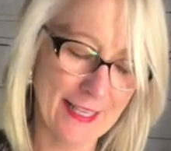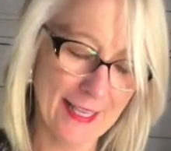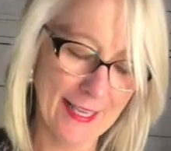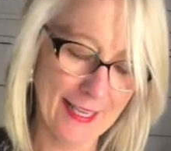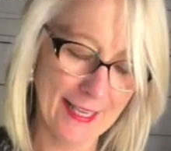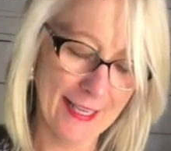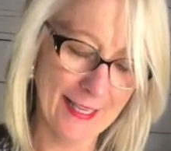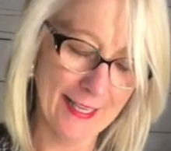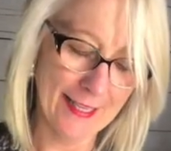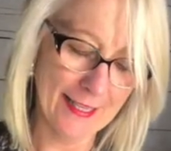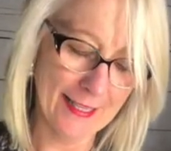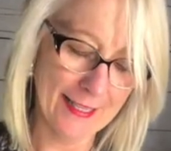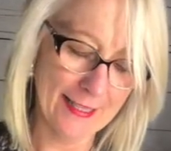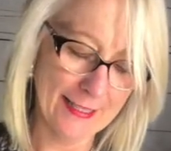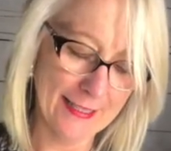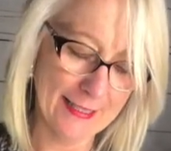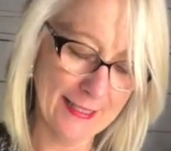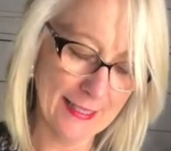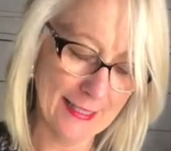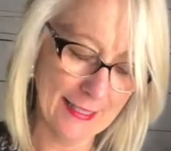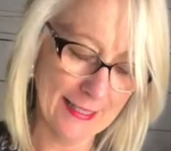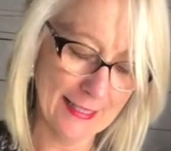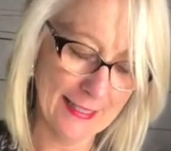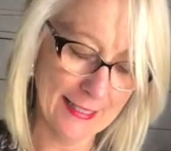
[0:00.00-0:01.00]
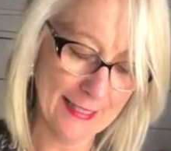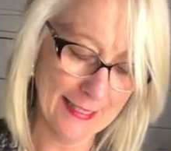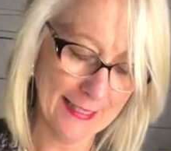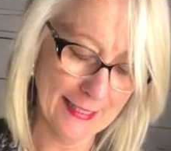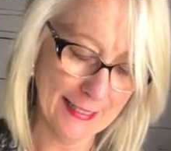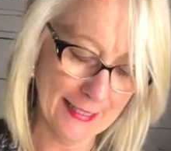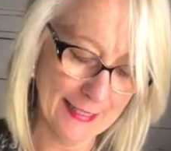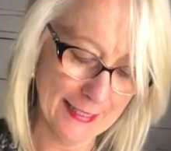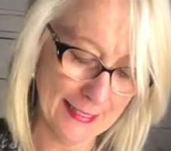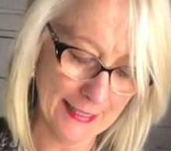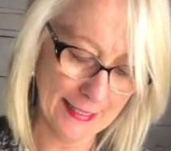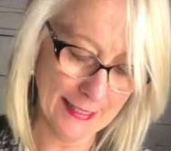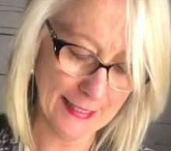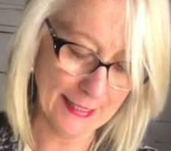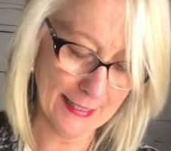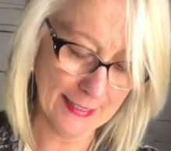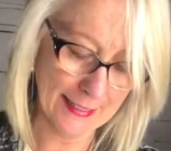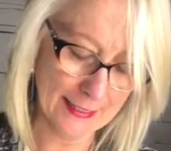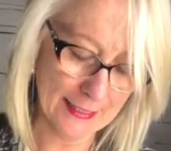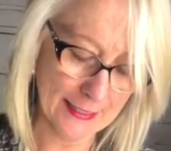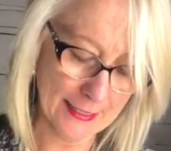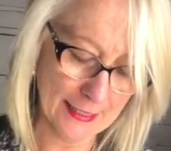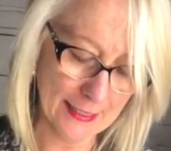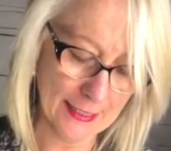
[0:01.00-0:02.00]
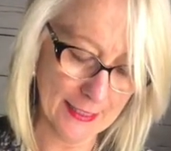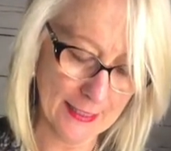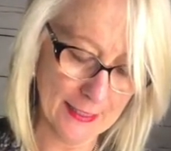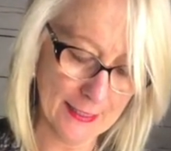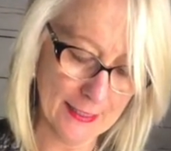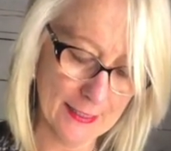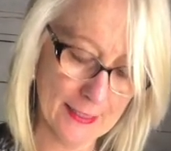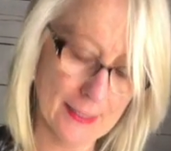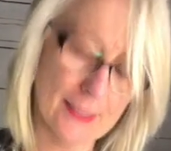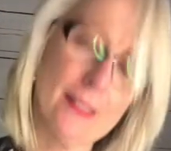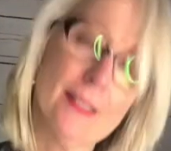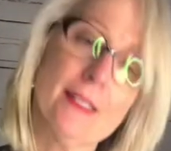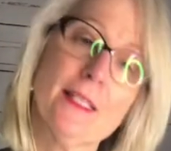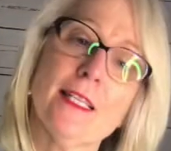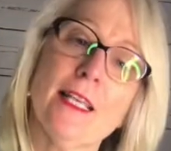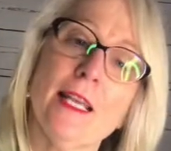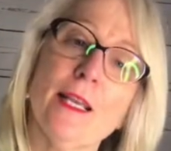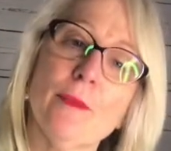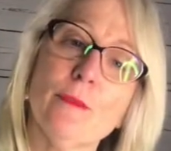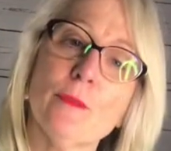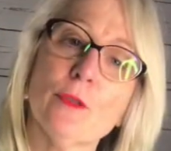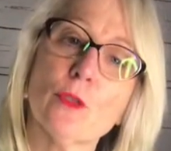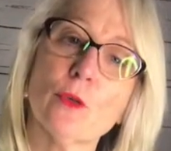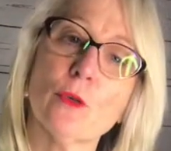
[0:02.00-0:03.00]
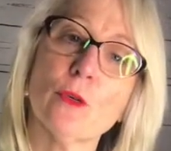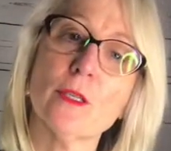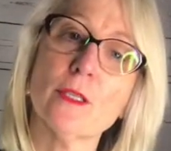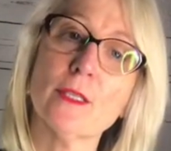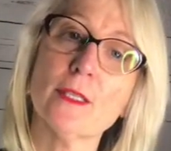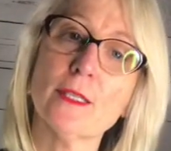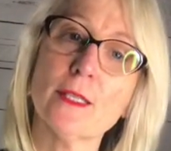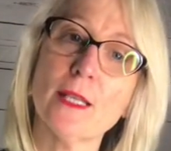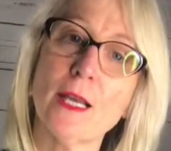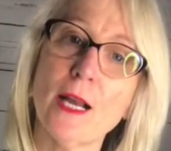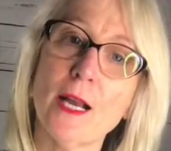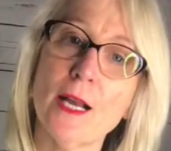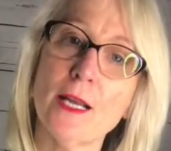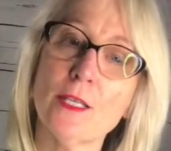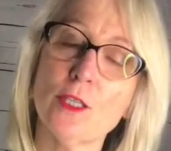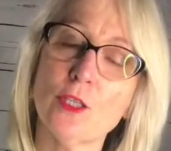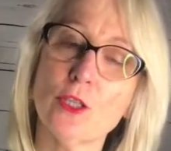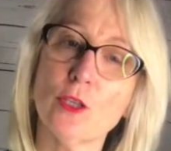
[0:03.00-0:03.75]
And again, it is the same sort of size.